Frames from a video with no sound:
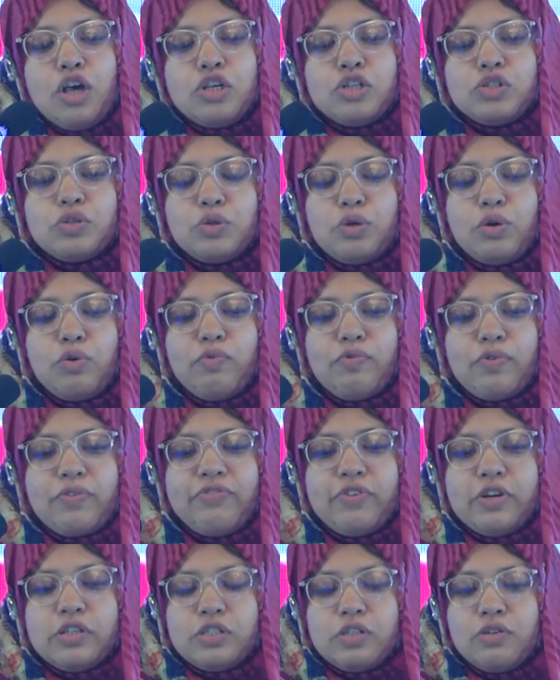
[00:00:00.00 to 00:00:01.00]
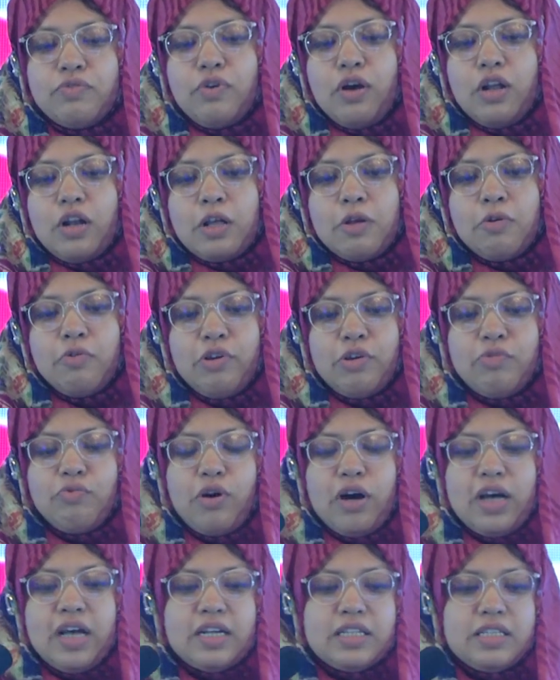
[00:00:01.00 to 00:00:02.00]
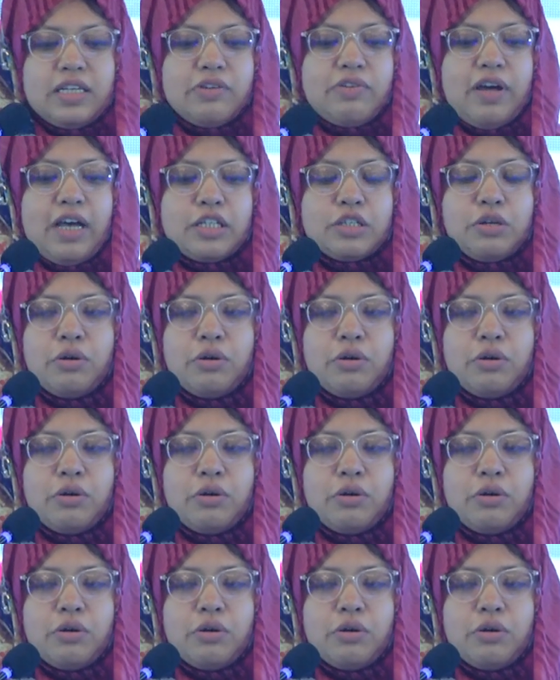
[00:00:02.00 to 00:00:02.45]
So first of all, we wired the right